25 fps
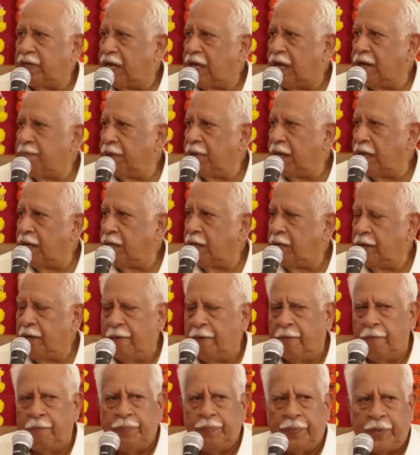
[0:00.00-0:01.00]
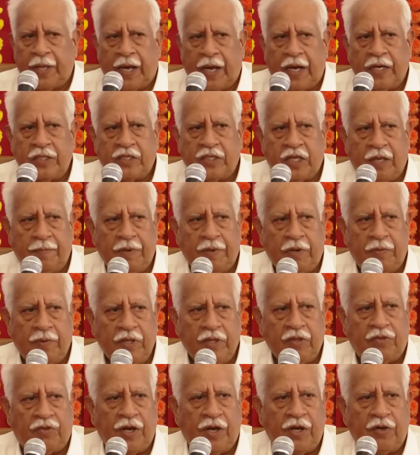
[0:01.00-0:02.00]
timeline, I'd say
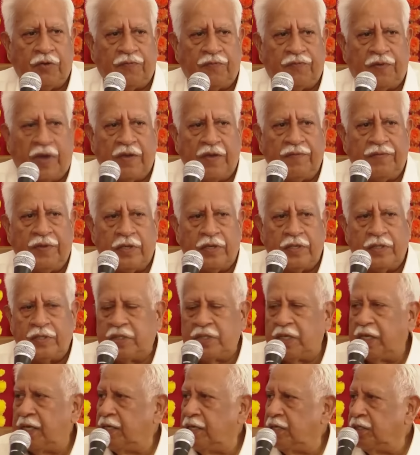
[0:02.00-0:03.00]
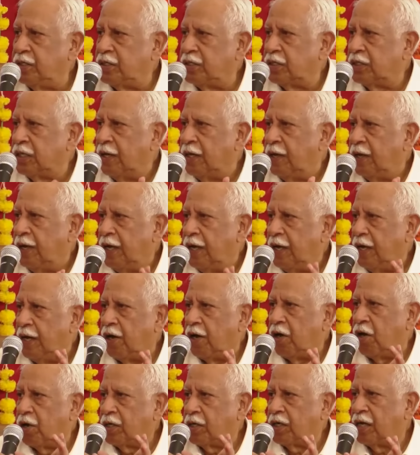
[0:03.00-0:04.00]
between 3 to 5 years is a
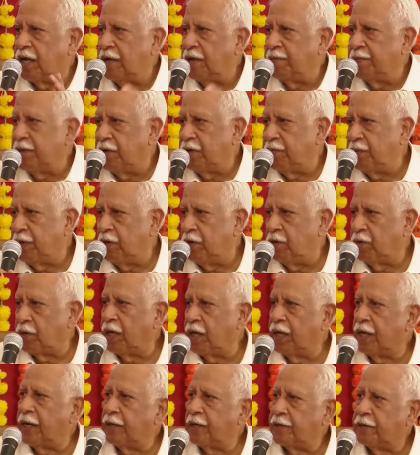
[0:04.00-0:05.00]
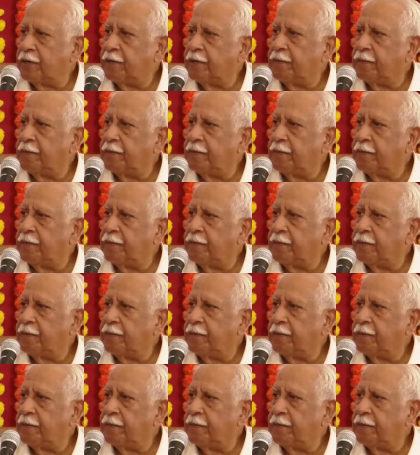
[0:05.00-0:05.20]
hot time that we're looking at. That's quite